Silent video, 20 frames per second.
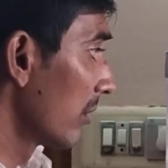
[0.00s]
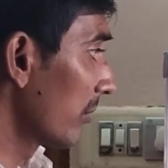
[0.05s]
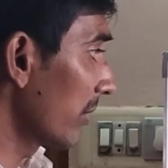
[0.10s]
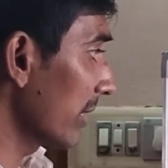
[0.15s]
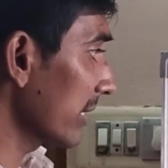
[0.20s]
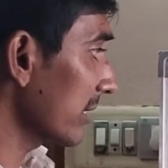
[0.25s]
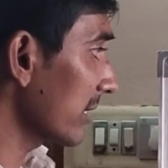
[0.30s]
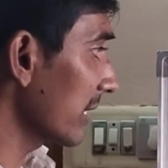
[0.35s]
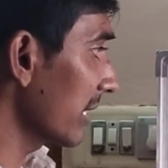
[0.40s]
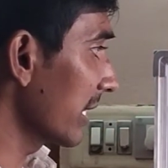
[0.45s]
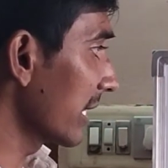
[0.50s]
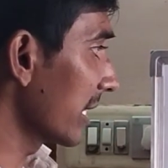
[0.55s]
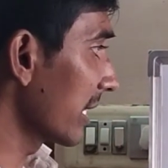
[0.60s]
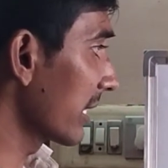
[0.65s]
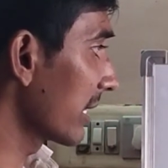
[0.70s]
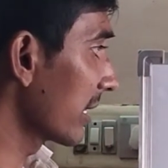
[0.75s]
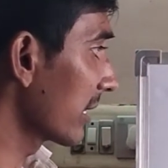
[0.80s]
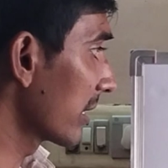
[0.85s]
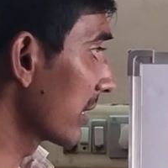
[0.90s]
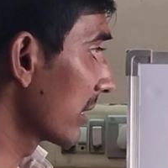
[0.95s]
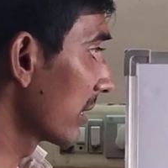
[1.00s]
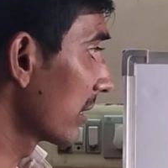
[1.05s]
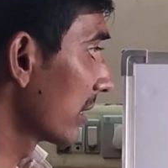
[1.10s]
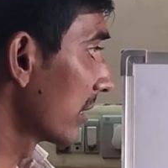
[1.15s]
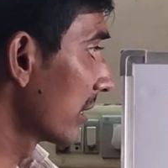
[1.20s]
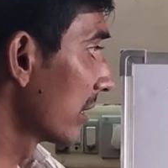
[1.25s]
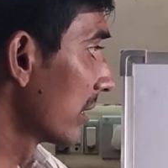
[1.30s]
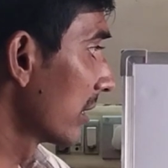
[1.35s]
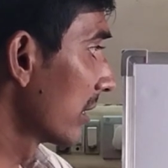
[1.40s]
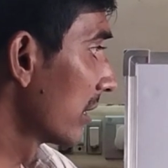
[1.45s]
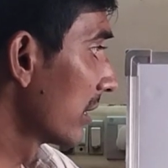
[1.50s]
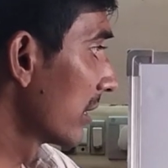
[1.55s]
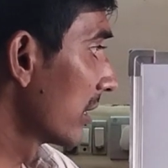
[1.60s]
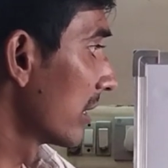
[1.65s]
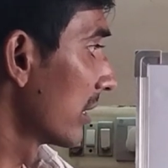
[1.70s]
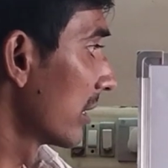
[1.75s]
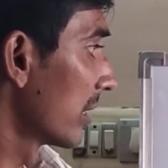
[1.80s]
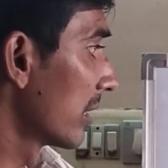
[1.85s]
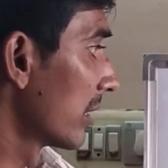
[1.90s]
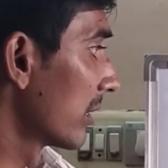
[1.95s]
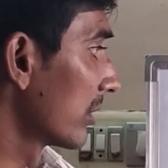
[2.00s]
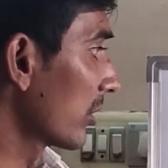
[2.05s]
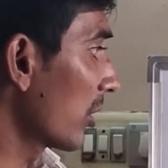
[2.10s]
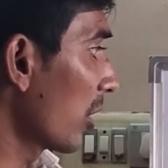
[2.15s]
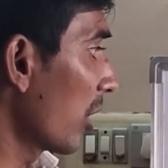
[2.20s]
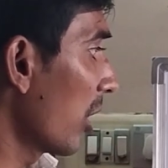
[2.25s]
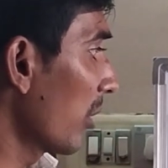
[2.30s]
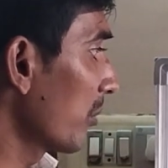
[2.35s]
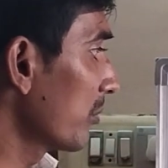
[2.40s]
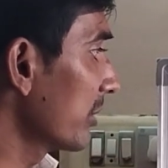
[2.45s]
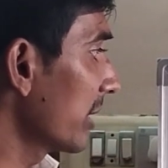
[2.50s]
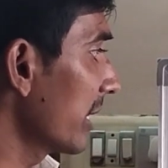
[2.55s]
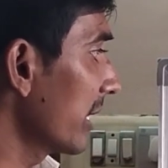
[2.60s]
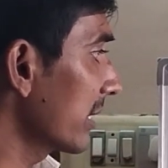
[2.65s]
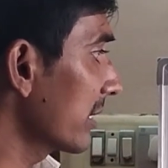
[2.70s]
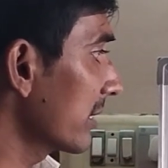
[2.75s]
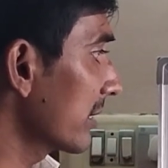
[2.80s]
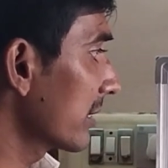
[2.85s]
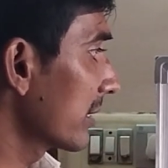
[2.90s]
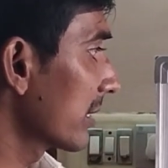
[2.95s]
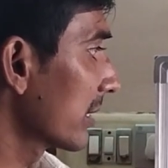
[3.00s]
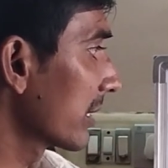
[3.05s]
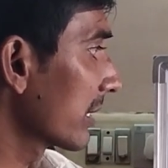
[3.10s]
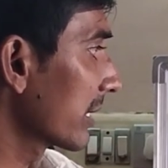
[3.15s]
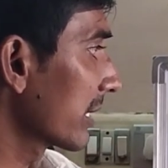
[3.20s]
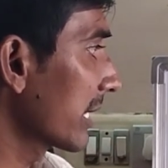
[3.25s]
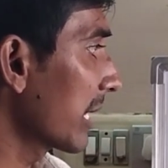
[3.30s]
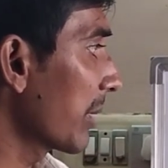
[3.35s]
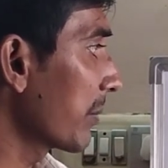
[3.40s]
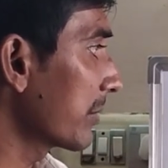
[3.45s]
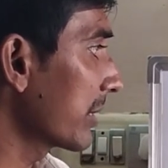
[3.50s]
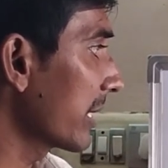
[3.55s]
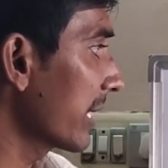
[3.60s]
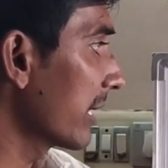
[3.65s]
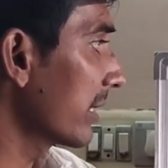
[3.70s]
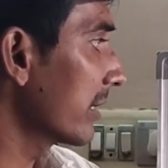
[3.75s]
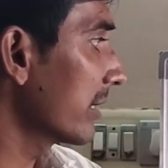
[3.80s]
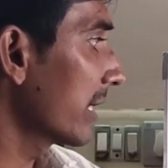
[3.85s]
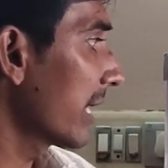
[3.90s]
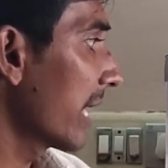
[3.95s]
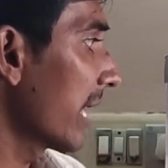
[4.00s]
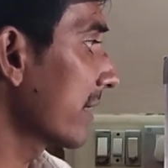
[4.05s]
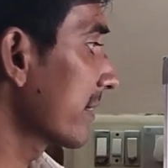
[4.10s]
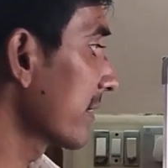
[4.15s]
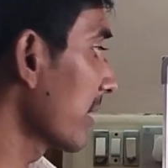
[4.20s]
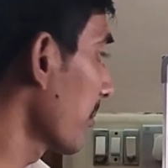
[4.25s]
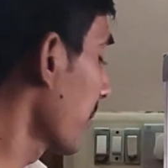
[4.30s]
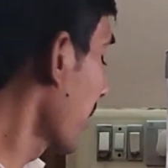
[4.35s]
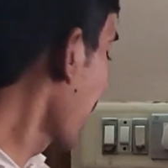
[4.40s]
firstly, the object kept in at some